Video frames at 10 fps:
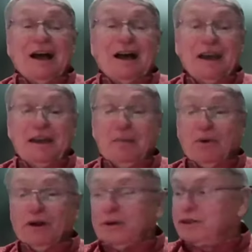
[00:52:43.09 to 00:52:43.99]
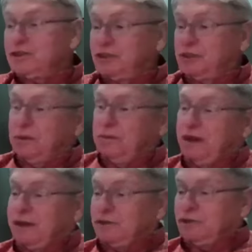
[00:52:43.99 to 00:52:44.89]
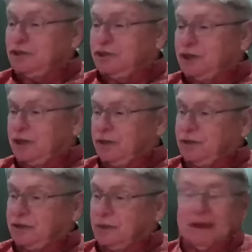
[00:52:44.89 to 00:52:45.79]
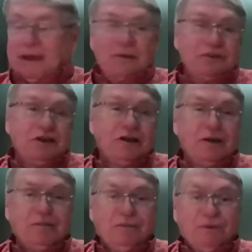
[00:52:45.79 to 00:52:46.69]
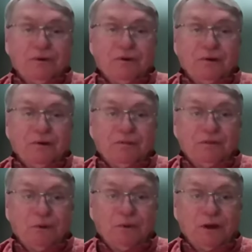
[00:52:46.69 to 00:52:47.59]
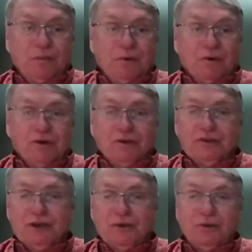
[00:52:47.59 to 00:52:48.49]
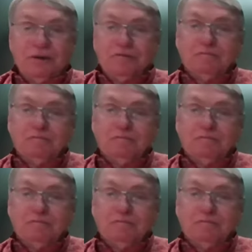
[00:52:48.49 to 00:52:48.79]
Uh, any more questions? We've got just about time for for one more or so.